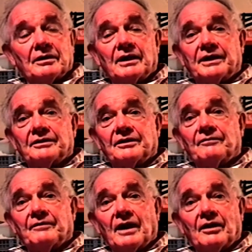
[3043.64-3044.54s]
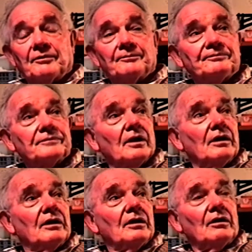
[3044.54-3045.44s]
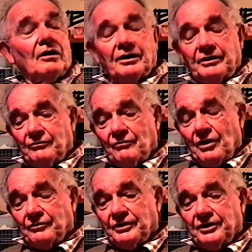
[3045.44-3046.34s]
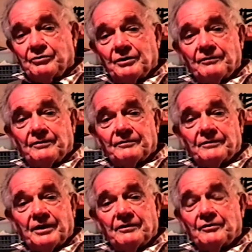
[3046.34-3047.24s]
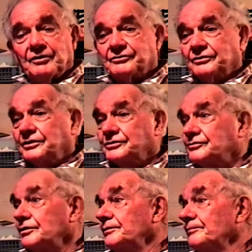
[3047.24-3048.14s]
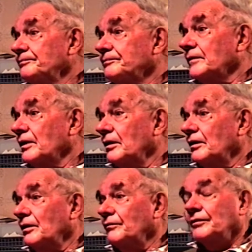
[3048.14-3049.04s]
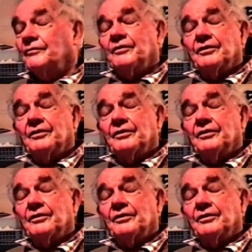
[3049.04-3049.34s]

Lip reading: elected a fellow. I wrote their 25th anniversary history of the